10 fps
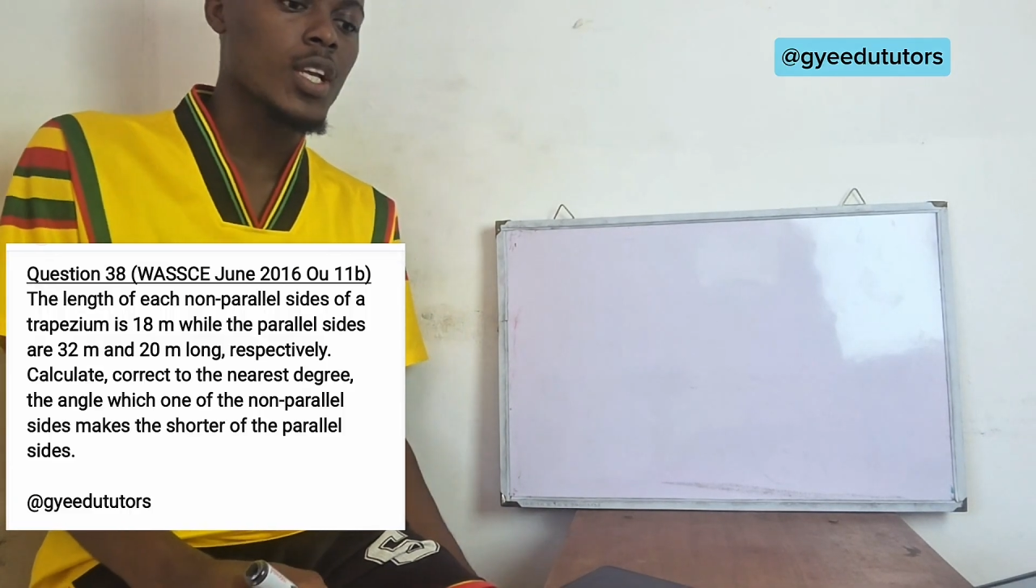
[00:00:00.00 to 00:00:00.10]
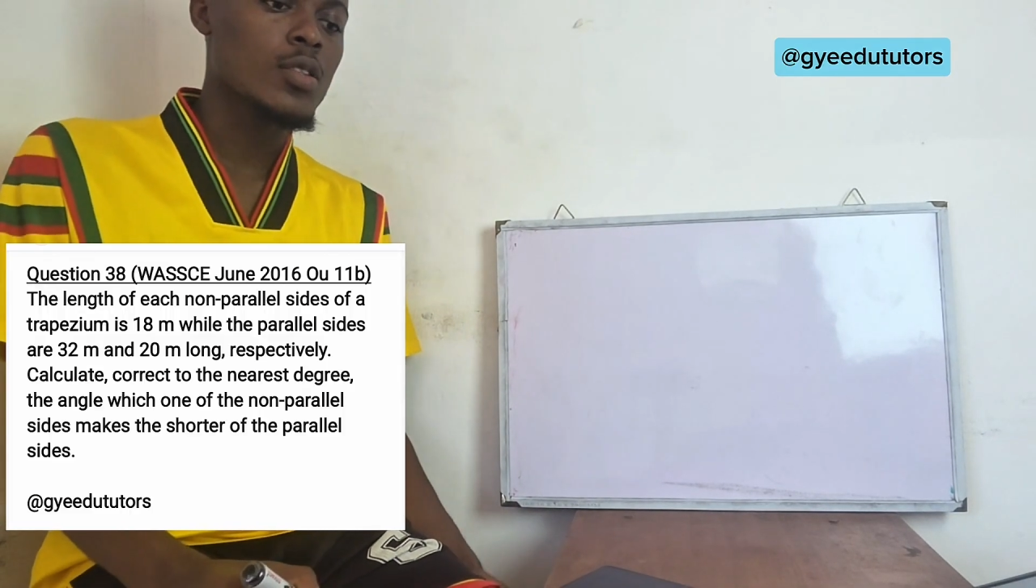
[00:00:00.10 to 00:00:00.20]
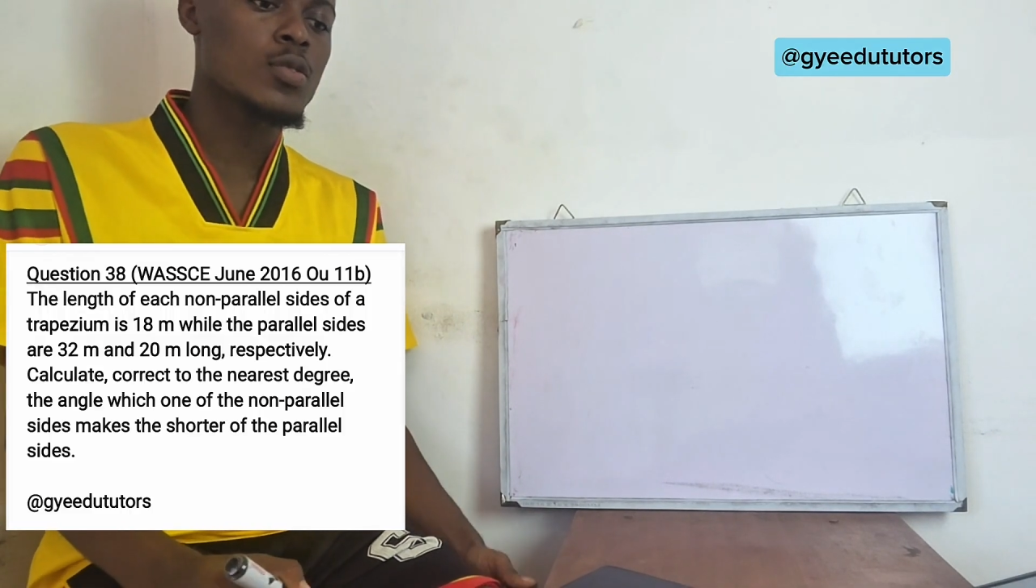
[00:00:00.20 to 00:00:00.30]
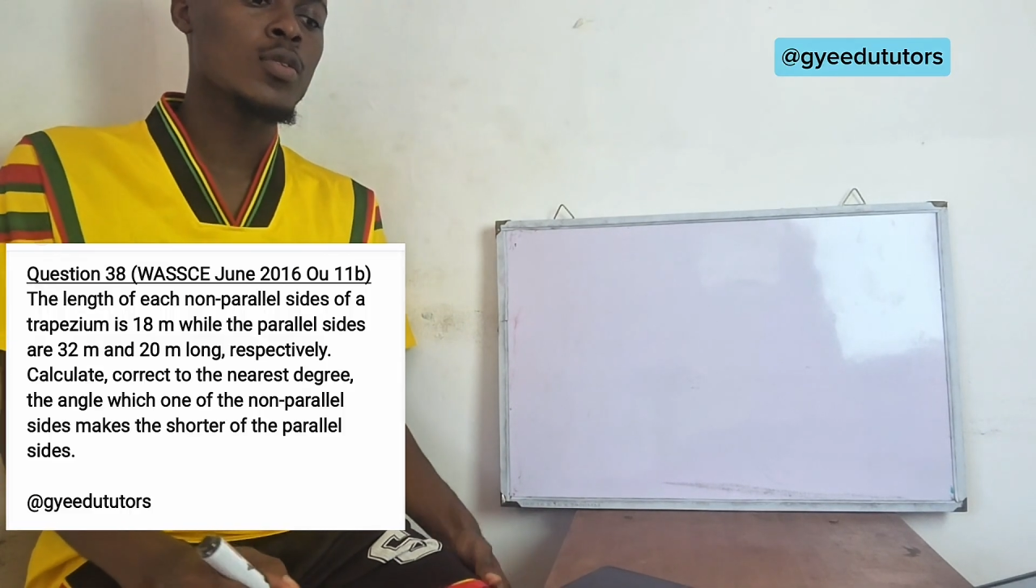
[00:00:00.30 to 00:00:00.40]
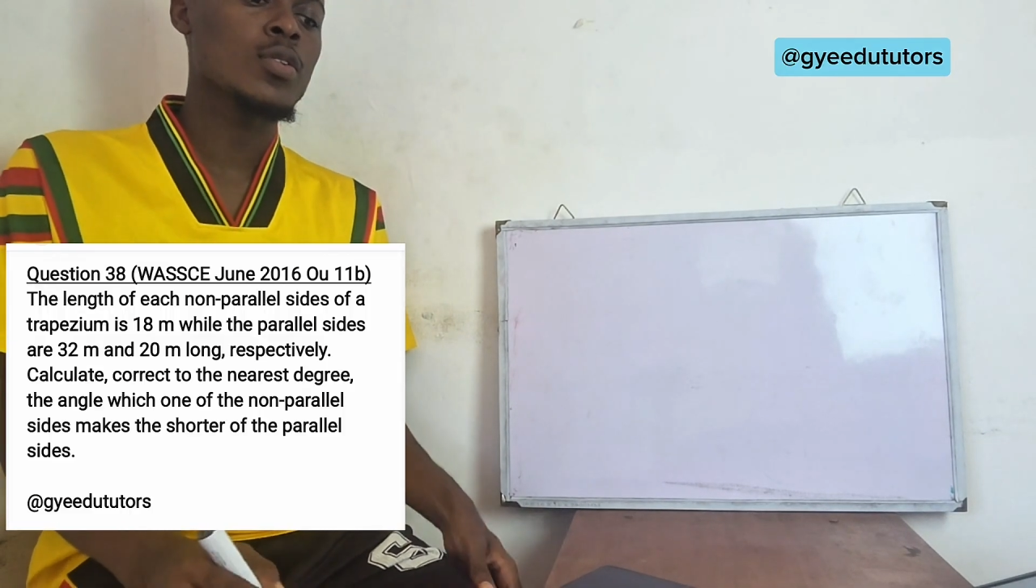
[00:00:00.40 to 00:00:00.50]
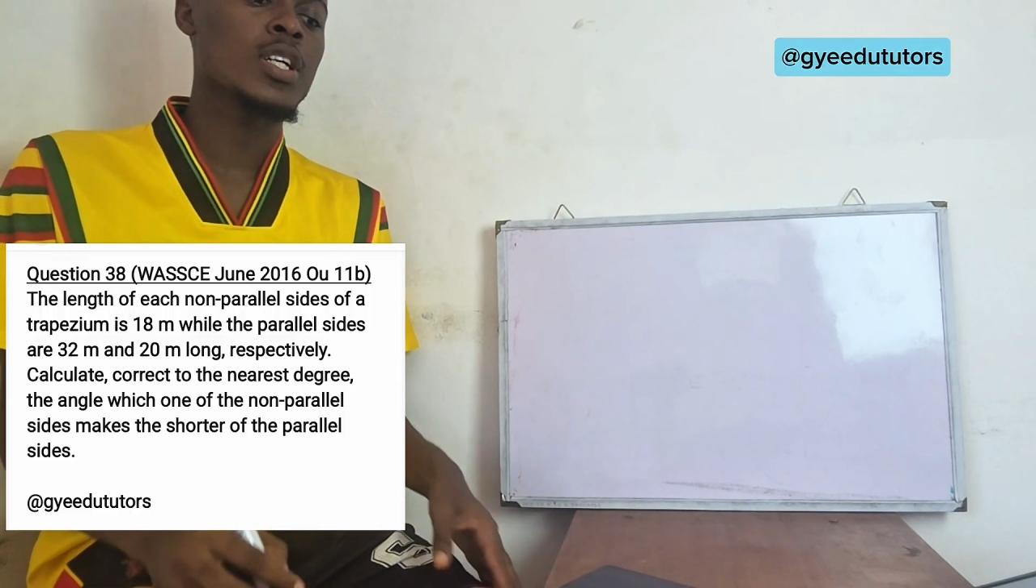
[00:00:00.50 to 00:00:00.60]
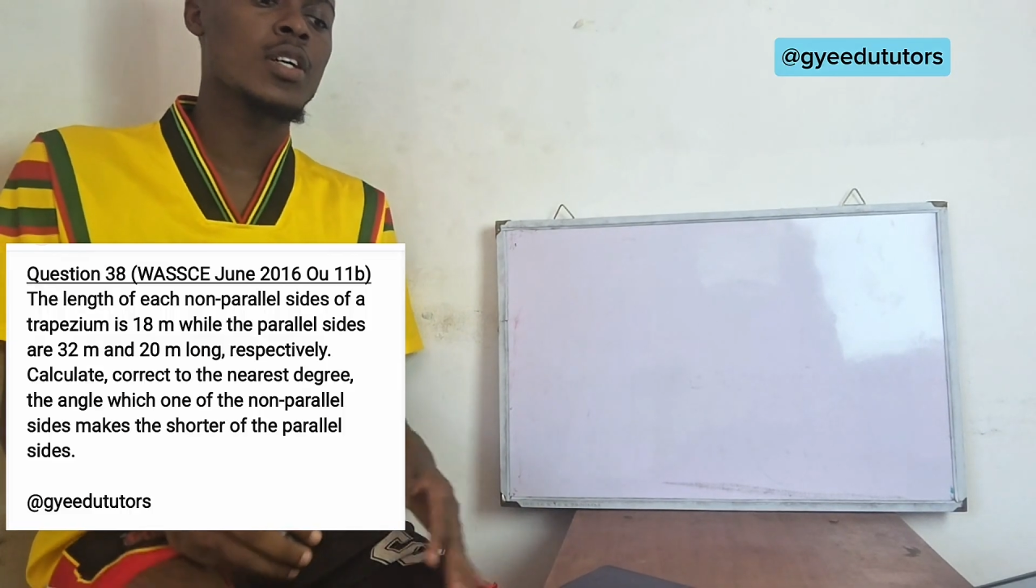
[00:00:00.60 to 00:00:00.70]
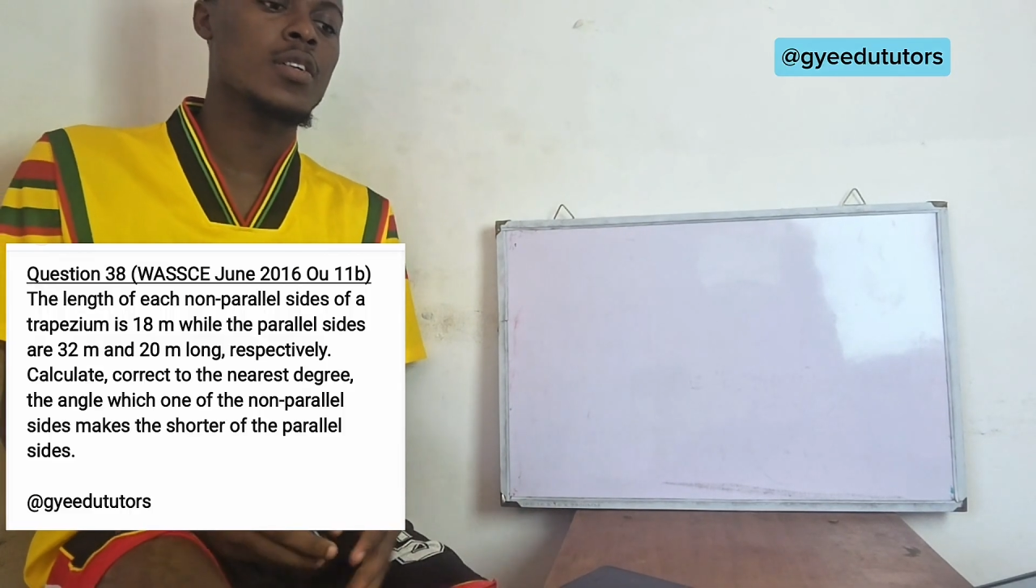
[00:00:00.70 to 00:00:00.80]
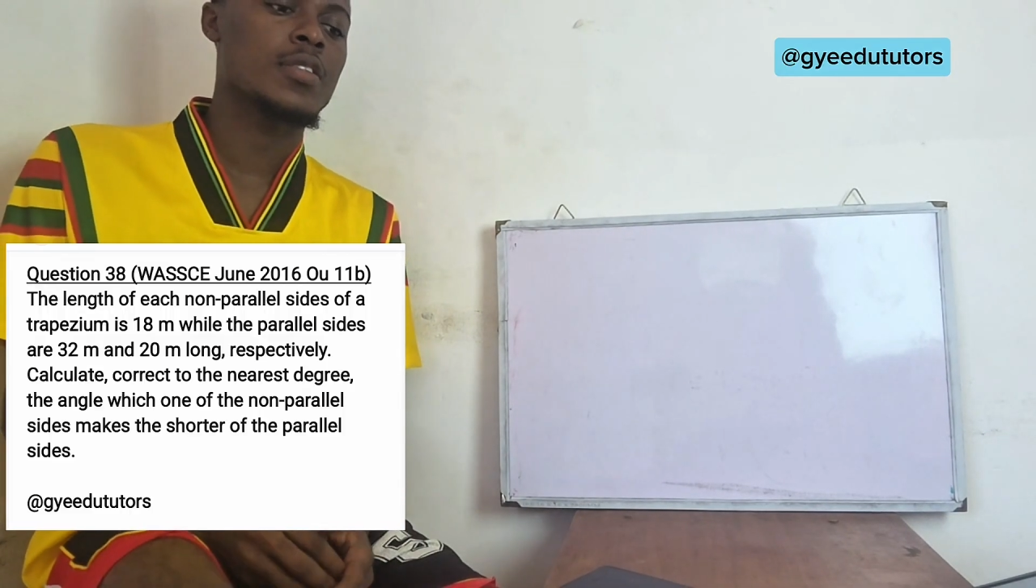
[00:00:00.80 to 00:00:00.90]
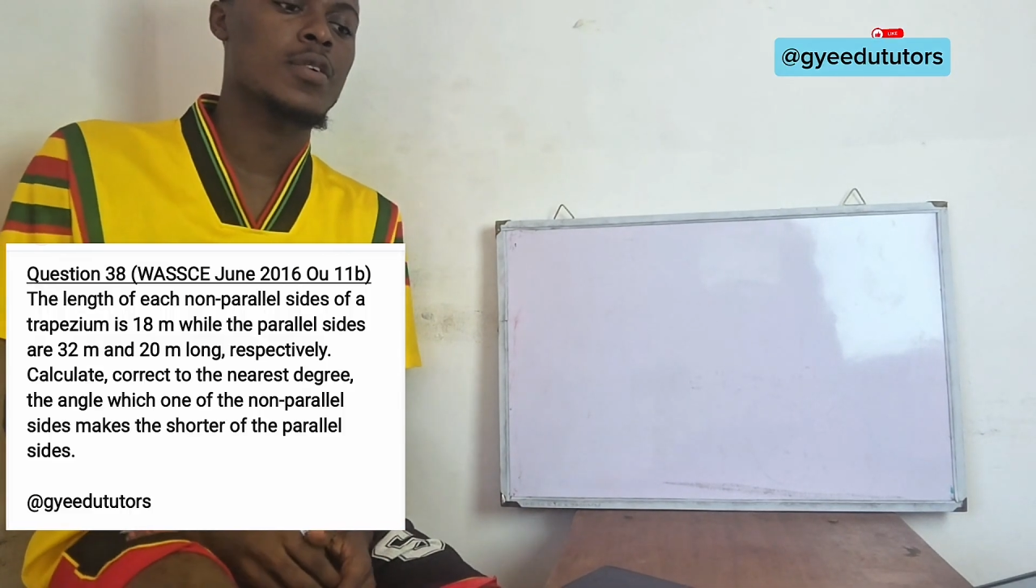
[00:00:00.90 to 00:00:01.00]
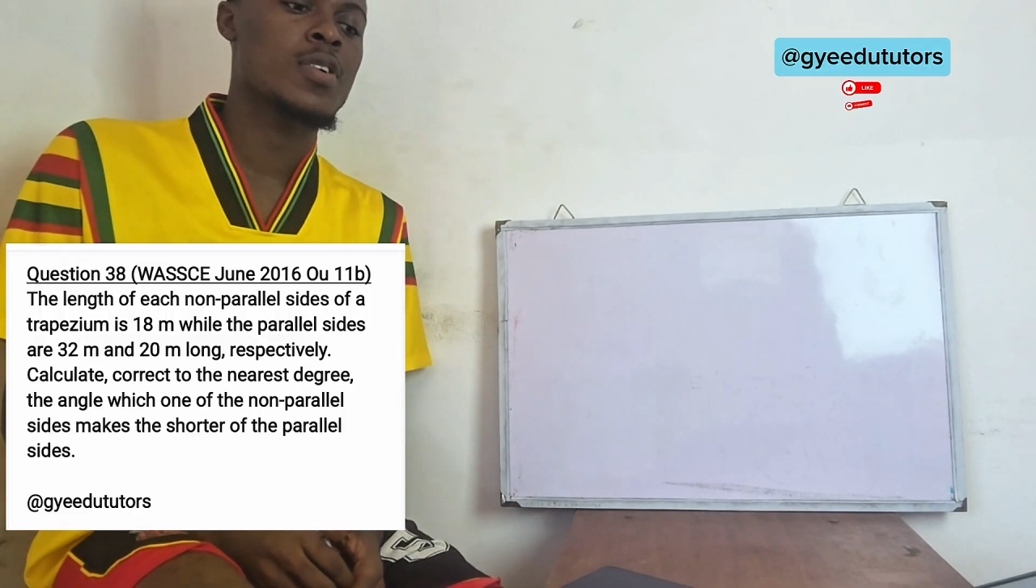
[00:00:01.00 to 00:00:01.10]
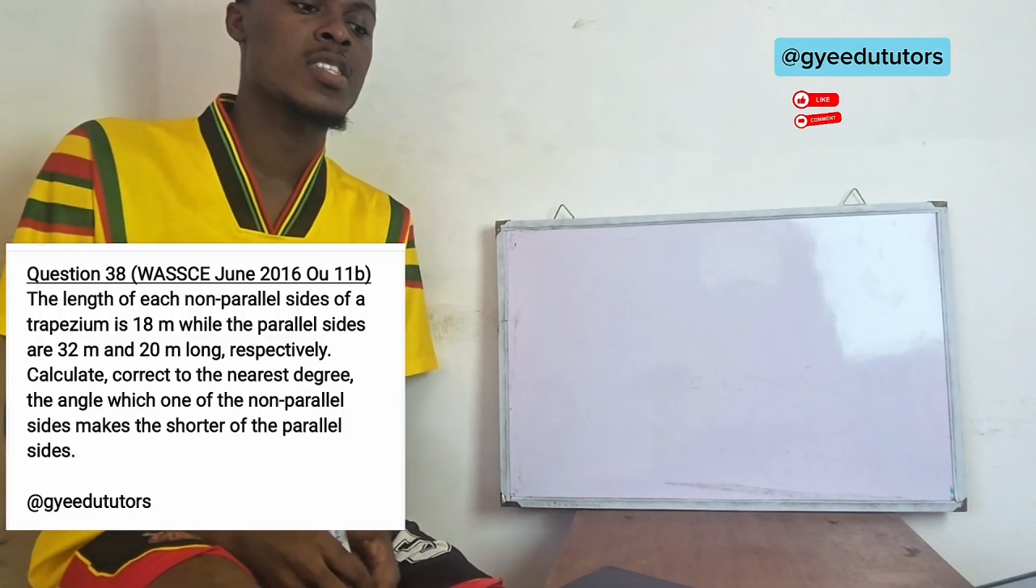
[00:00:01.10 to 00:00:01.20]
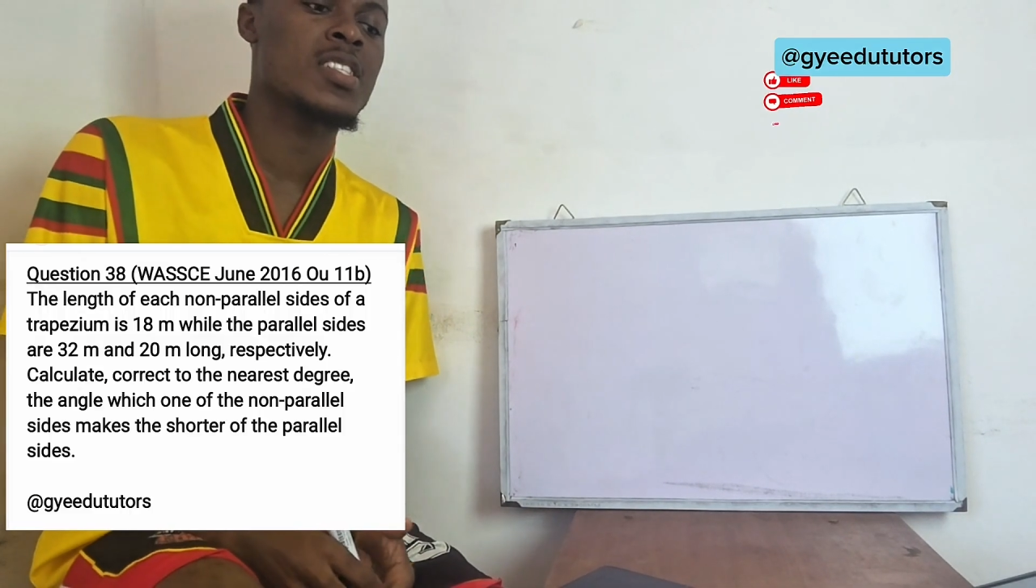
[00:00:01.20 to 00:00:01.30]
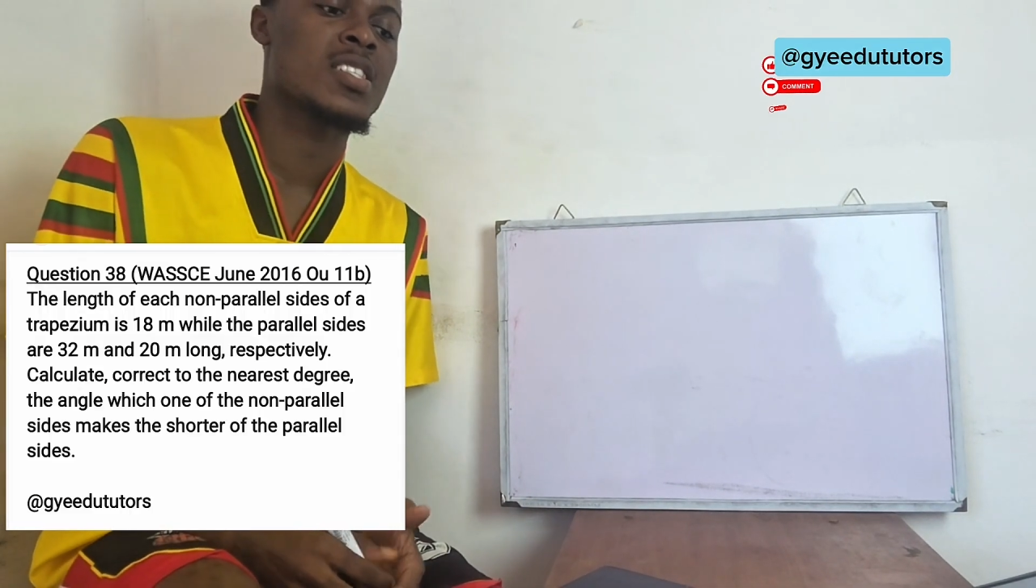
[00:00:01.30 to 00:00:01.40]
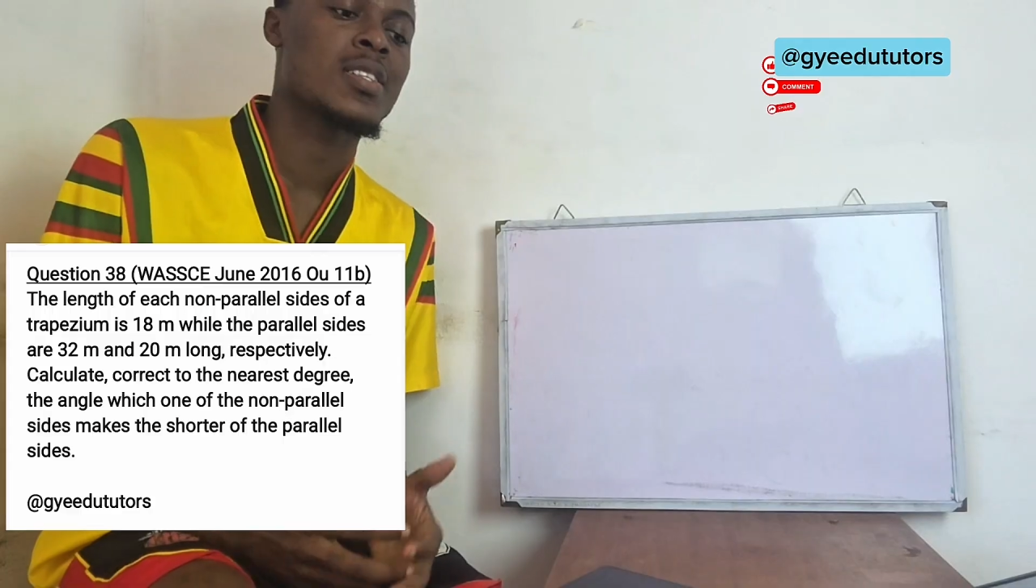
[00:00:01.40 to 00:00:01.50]
So the
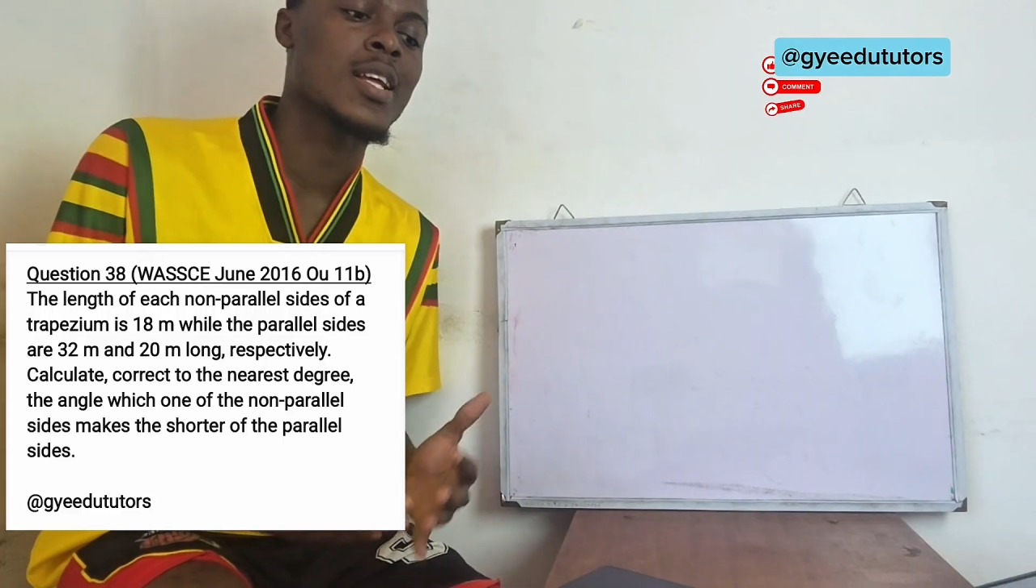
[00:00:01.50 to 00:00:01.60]
question is,